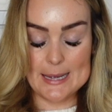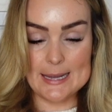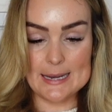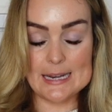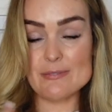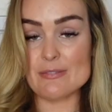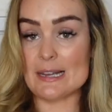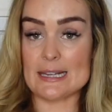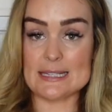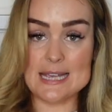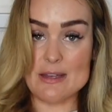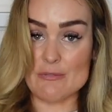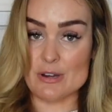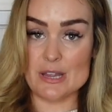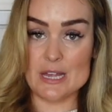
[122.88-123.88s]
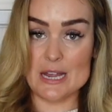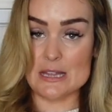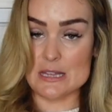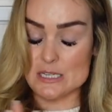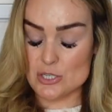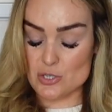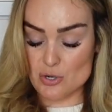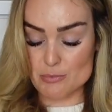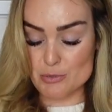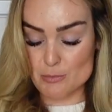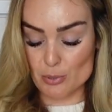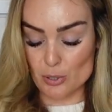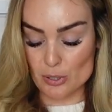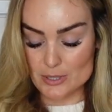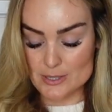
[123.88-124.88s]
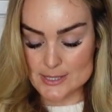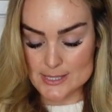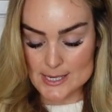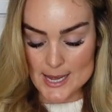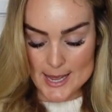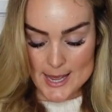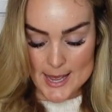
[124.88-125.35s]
leave a link to everything in the description box.